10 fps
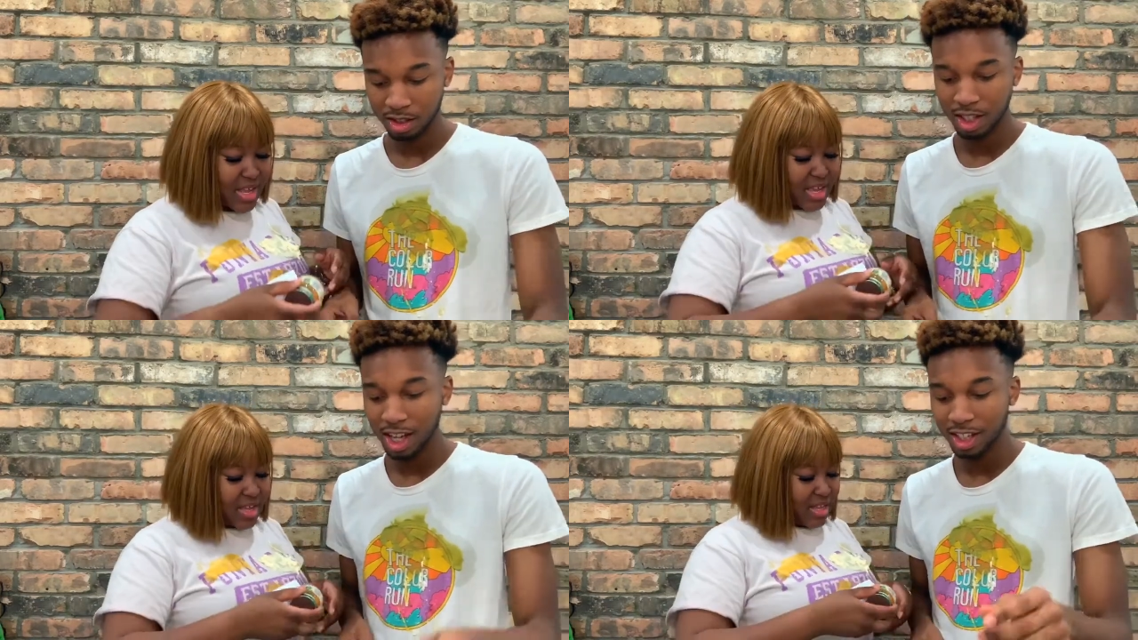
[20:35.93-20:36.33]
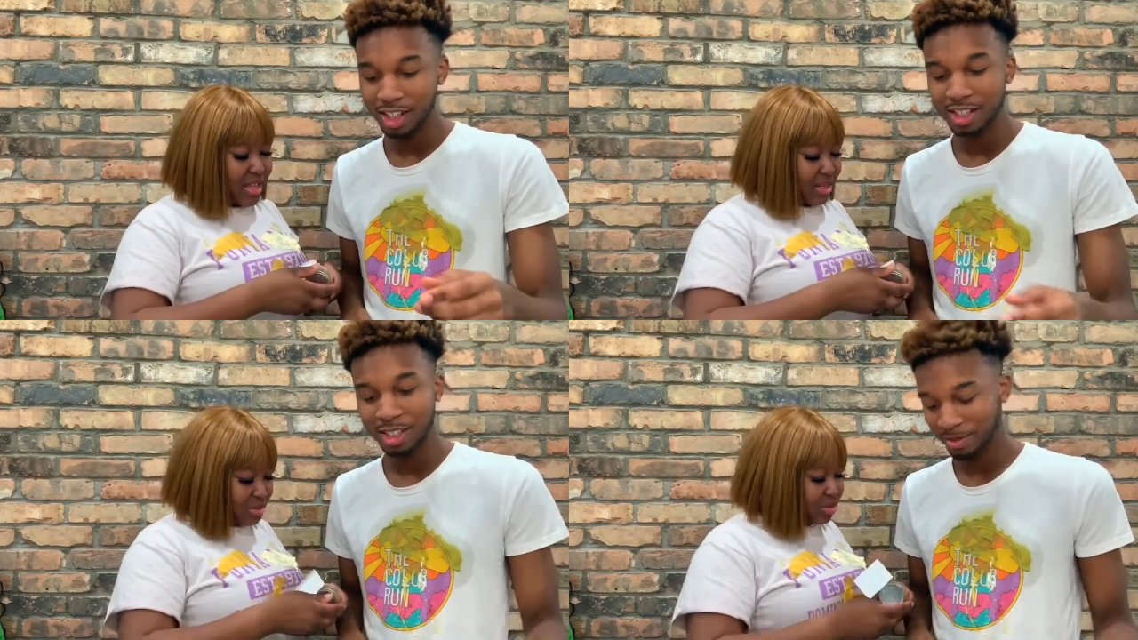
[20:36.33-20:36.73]
Speaker 1: Can yeah, I get
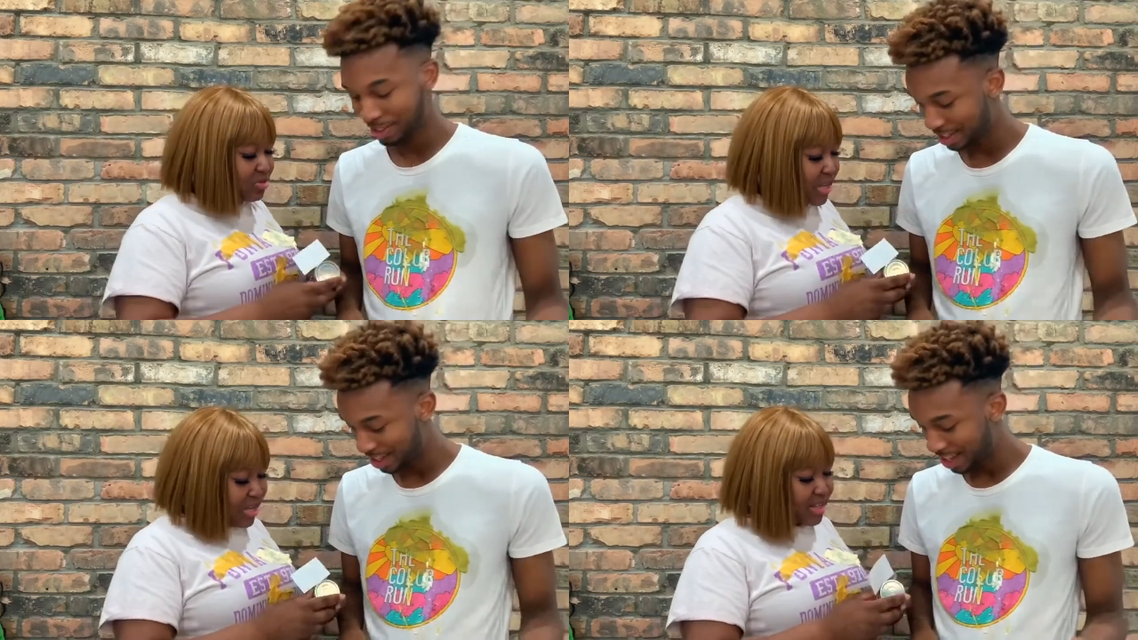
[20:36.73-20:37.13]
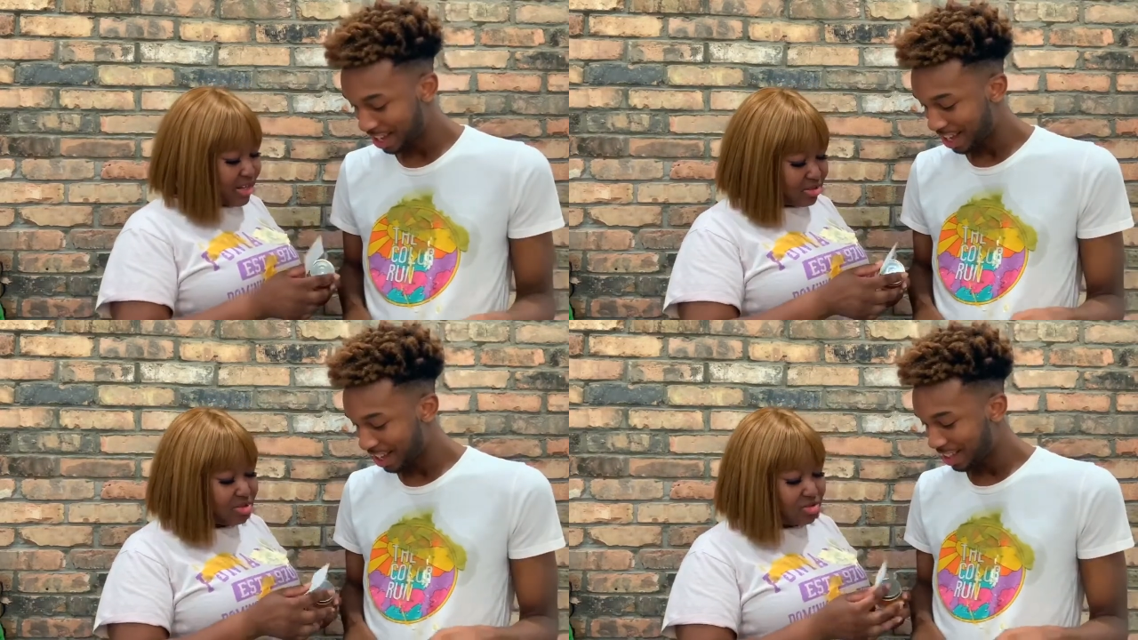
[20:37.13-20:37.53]
That's some? what you get. That's
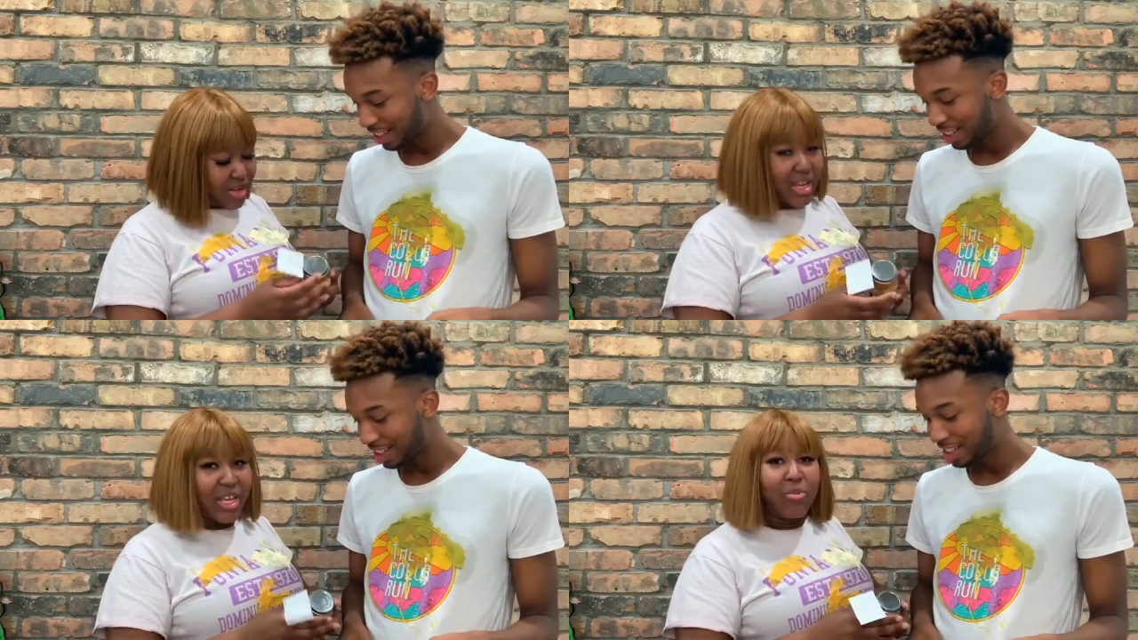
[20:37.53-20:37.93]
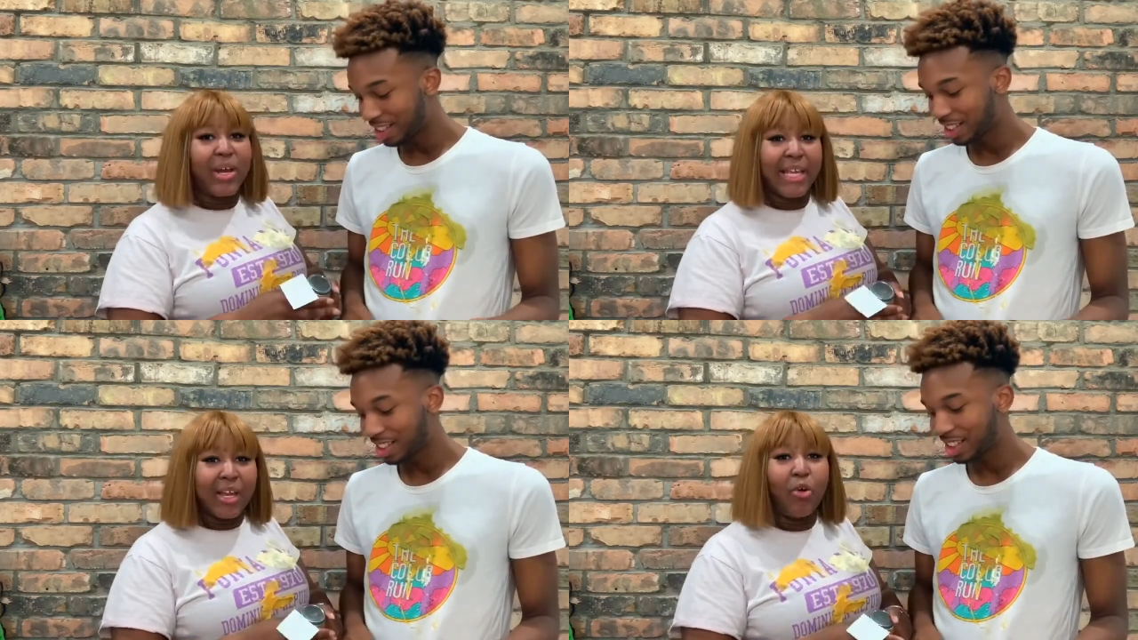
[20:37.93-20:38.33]
what you get. You want
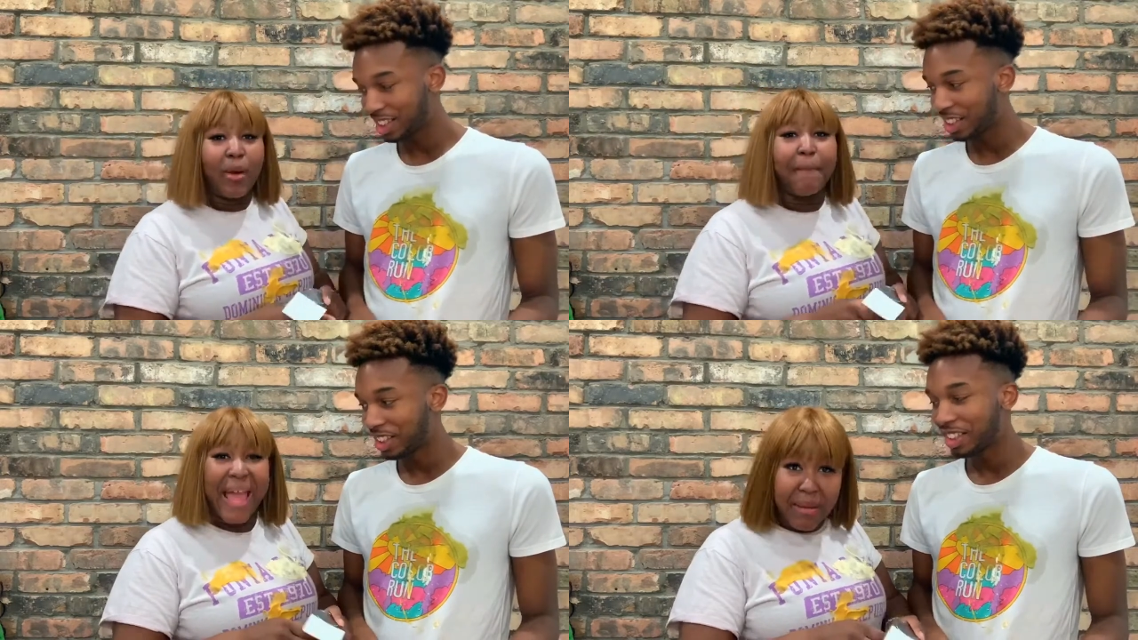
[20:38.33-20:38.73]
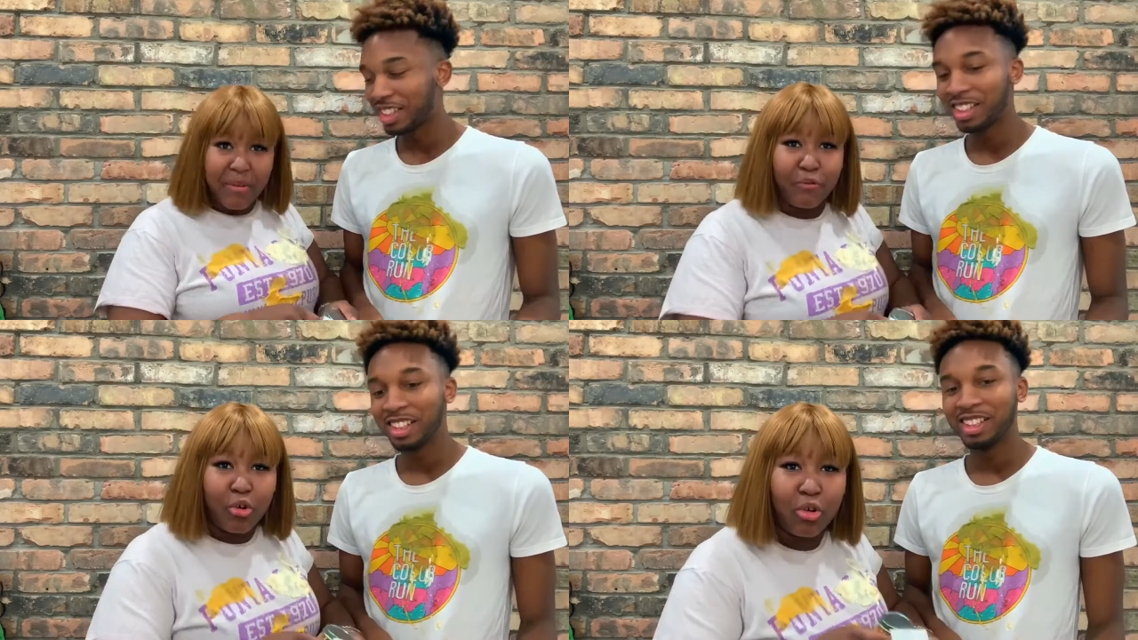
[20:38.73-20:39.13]
to eat all baby
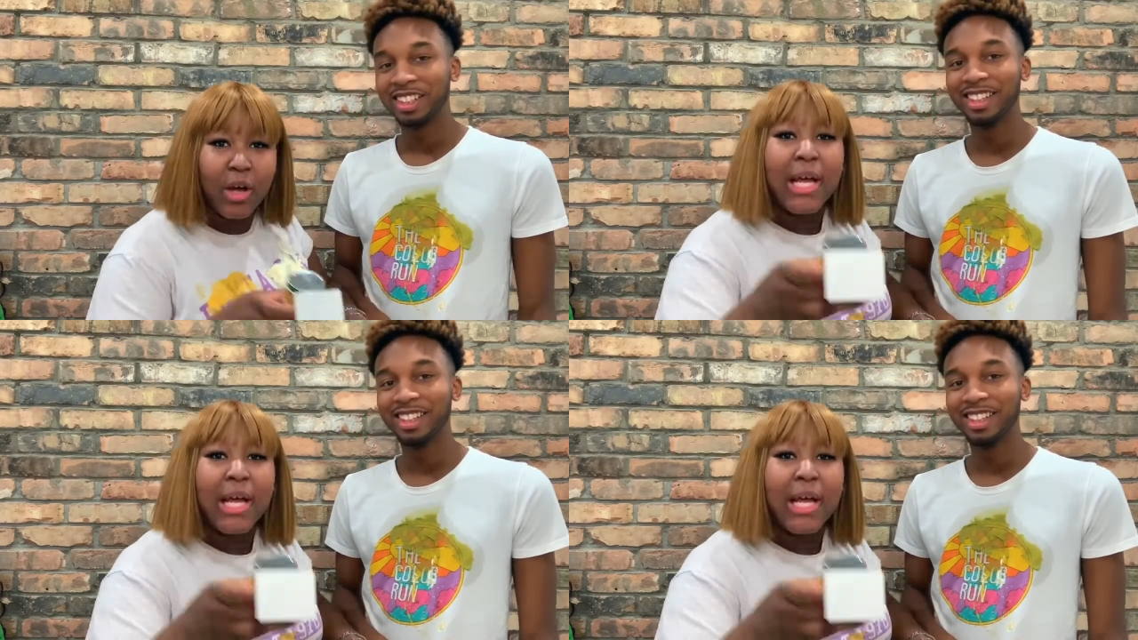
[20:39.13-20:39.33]
food?